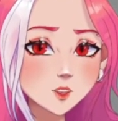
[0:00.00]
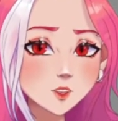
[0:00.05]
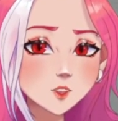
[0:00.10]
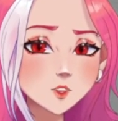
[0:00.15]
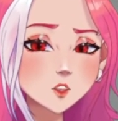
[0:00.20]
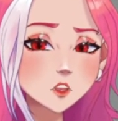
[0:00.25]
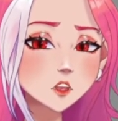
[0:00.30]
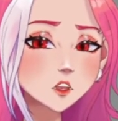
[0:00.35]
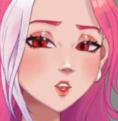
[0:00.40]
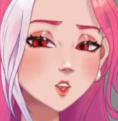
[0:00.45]

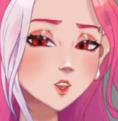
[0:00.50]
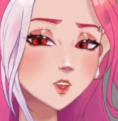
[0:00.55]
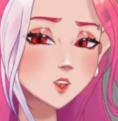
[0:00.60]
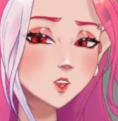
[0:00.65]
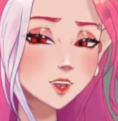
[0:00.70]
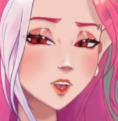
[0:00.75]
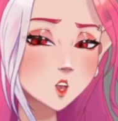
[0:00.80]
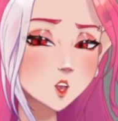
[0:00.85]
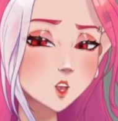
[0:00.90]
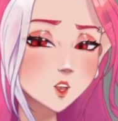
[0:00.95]
On a
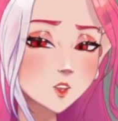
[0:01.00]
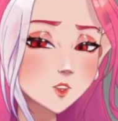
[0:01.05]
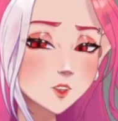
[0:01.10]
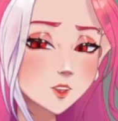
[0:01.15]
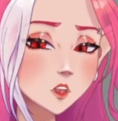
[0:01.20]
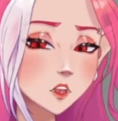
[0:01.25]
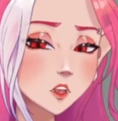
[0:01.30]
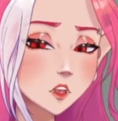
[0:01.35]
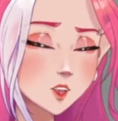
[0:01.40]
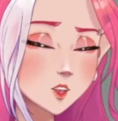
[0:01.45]
success, the
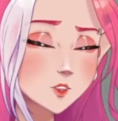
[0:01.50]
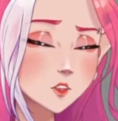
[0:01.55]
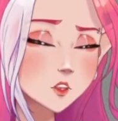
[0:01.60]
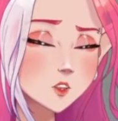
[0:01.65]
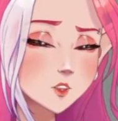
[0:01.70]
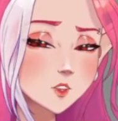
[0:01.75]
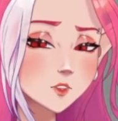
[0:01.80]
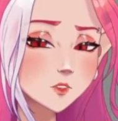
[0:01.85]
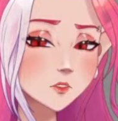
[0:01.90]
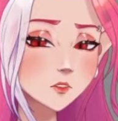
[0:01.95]
target
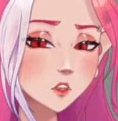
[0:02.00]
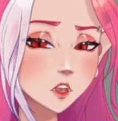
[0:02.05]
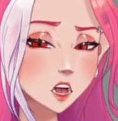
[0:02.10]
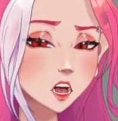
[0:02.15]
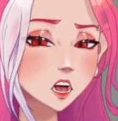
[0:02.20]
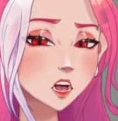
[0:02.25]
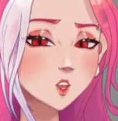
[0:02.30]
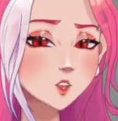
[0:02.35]
is grabbed